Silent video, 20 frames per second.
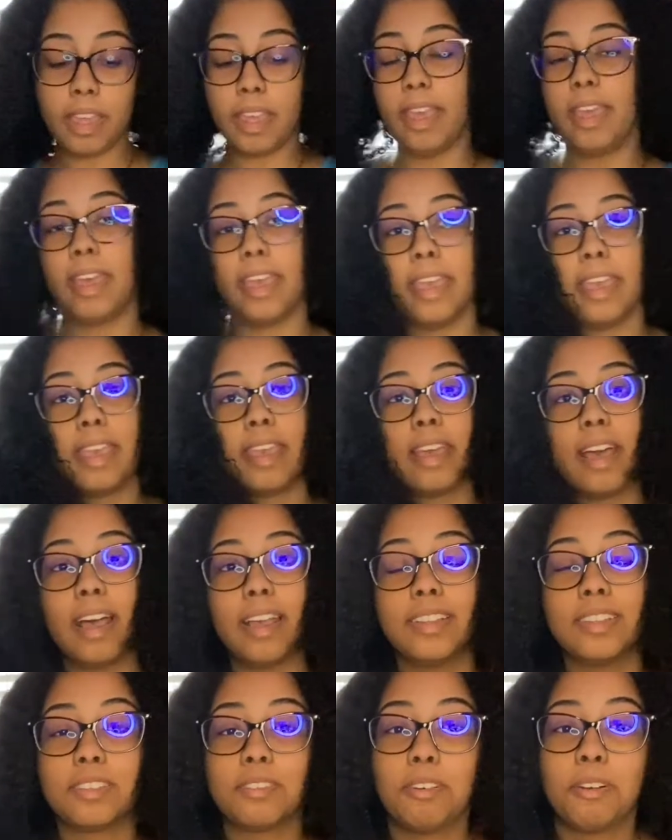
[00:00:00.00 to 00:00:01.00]
hey
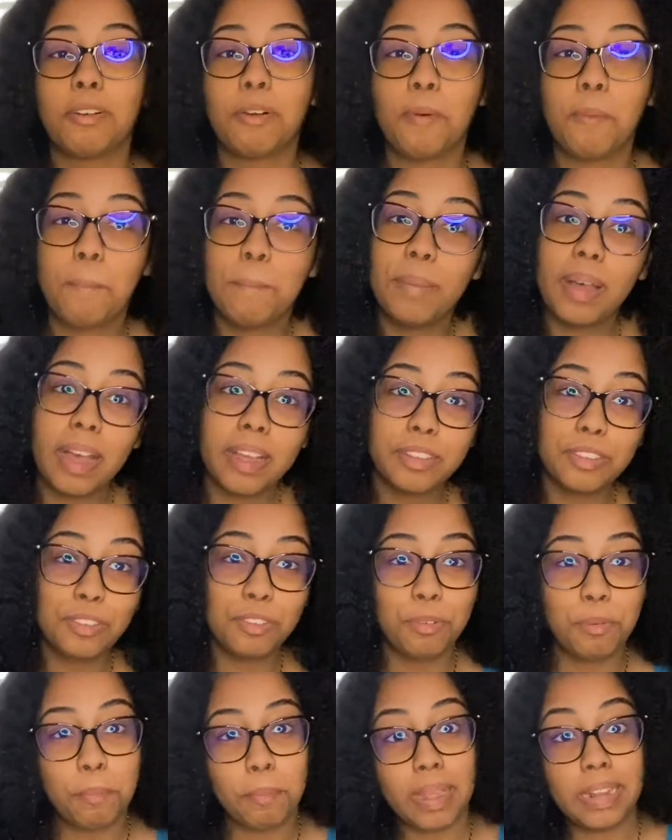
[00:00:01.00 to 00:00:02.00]
guys welcome back
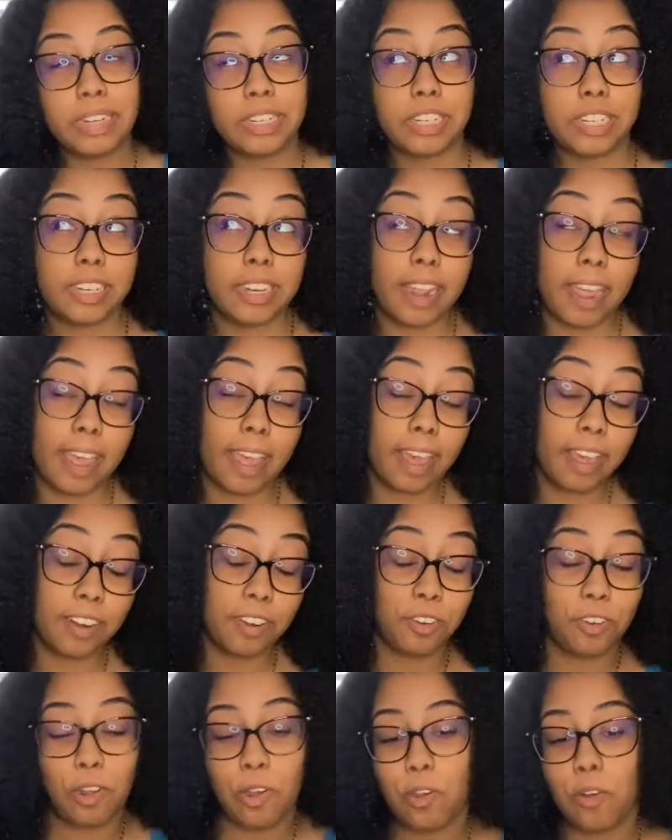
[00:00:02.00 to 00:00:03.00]
to my
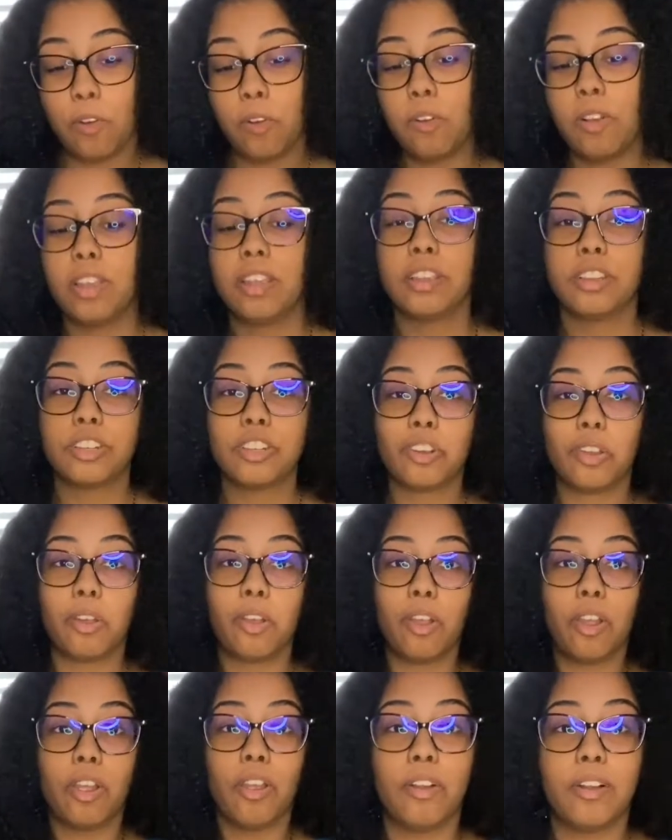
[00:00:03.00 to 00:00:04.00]
channel it's your
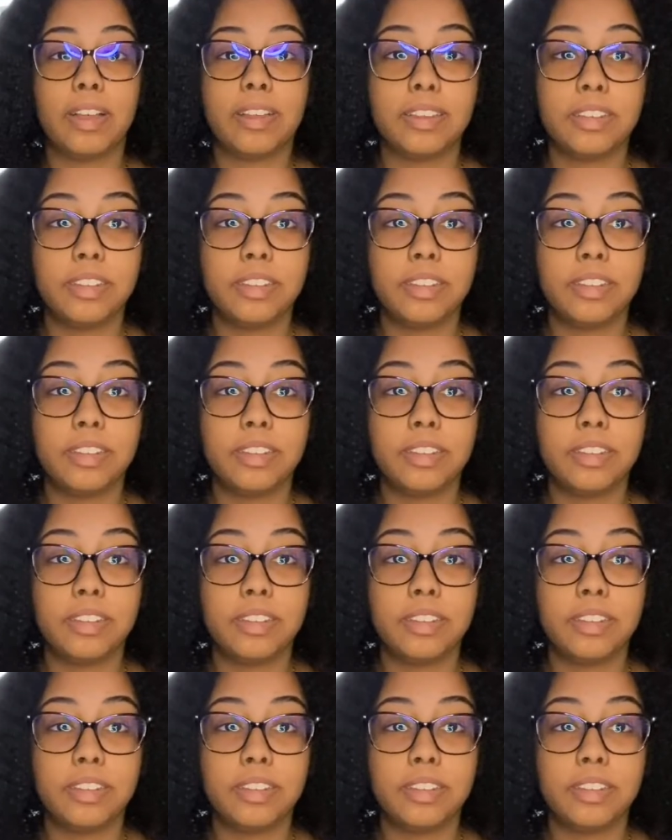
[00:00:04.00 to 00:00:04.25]
girl